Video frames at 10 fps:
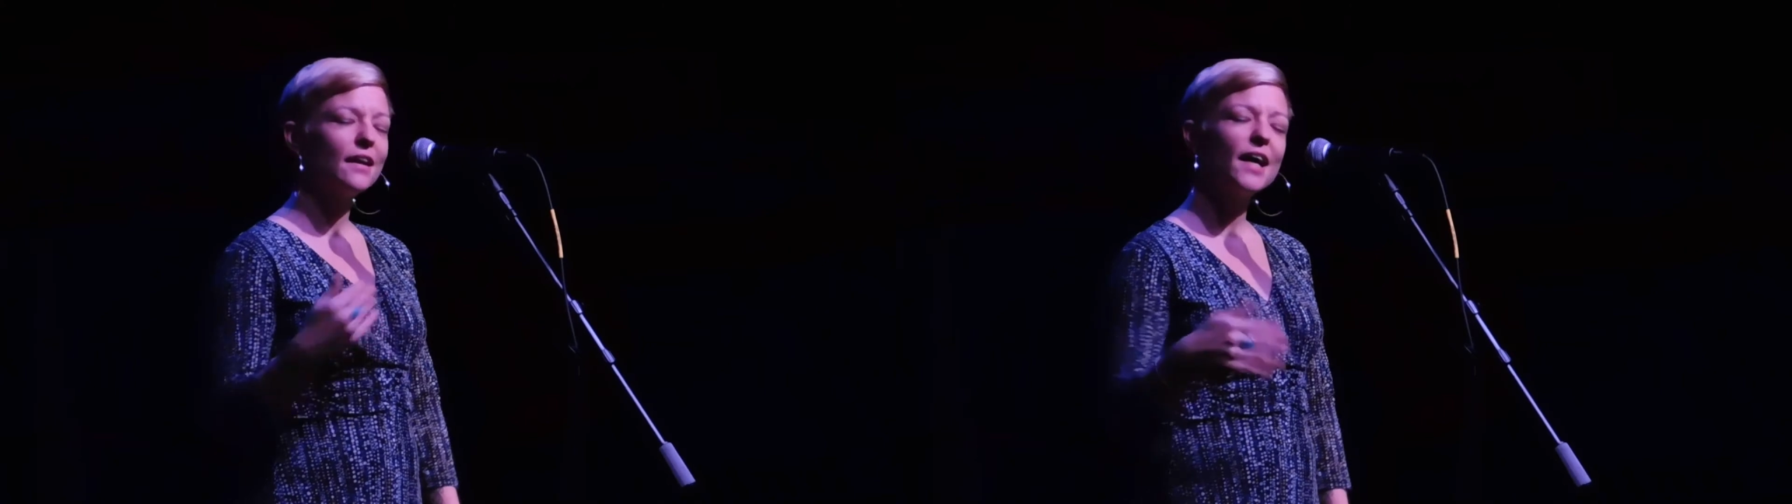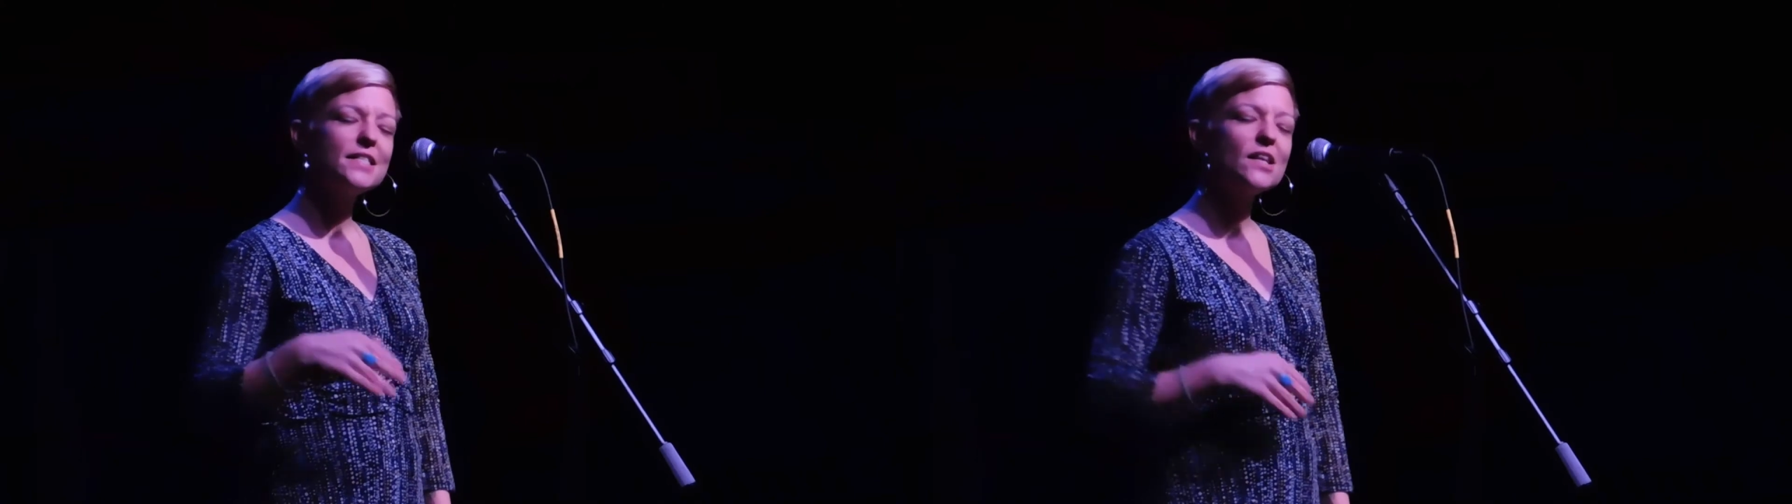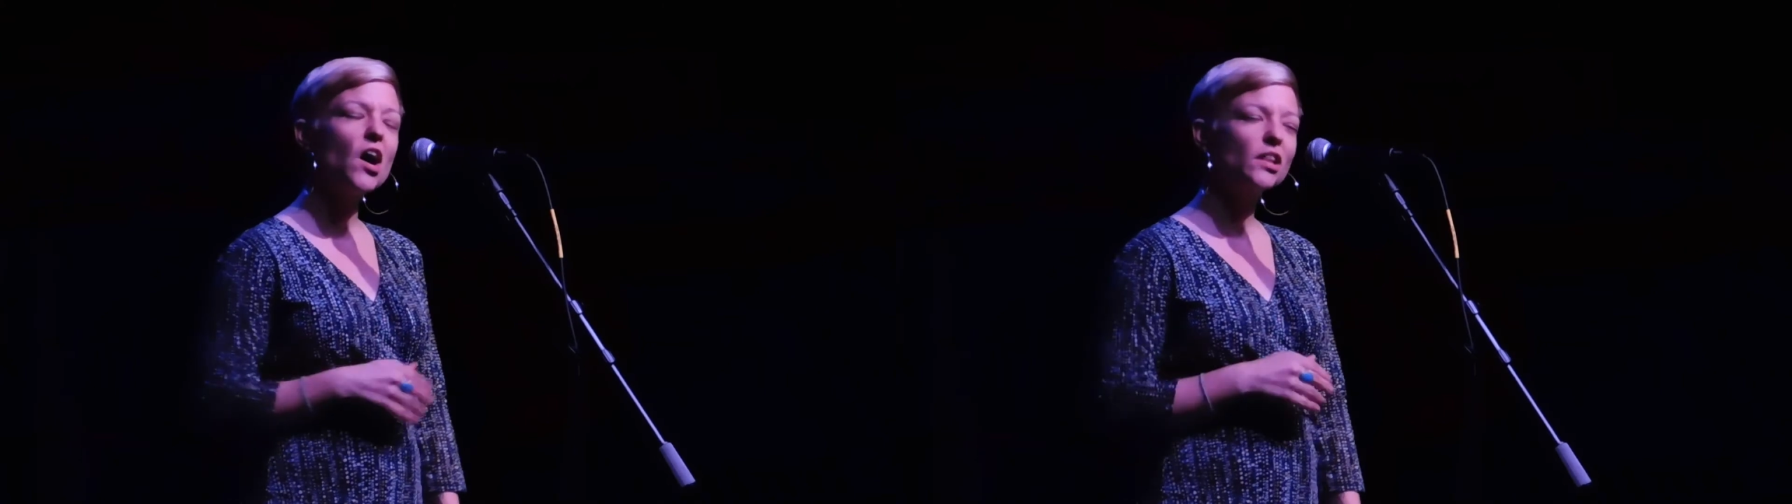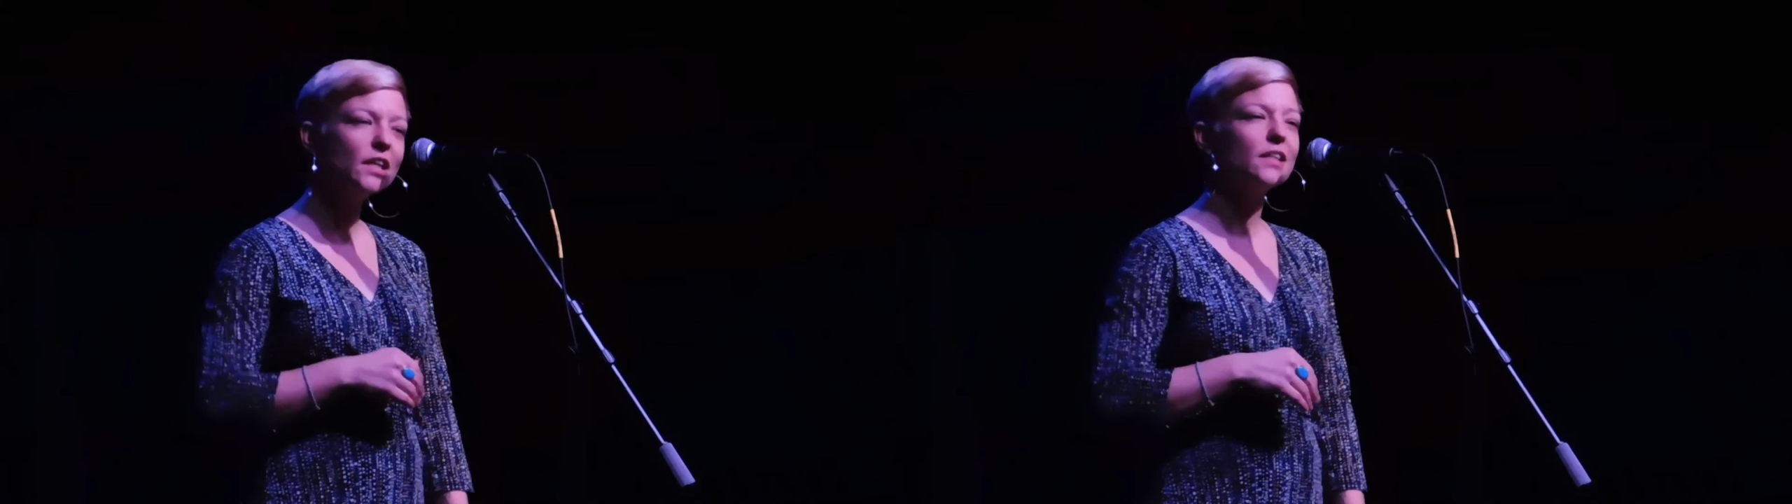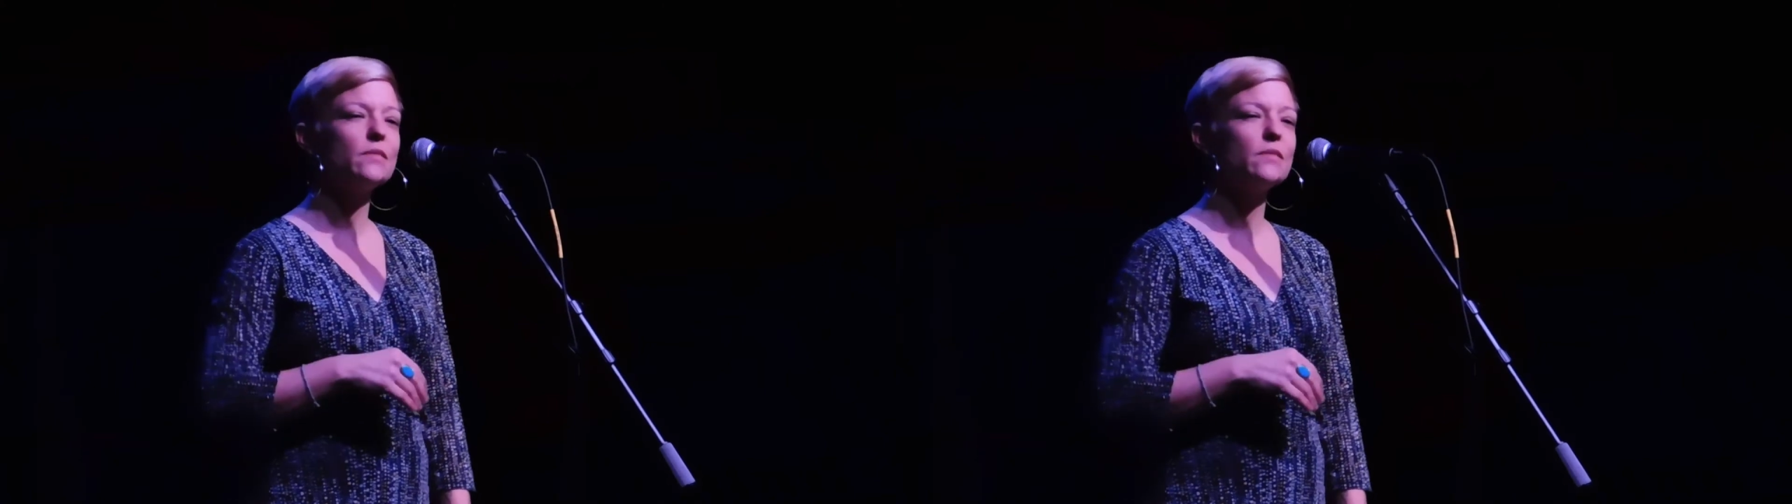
a nice long look at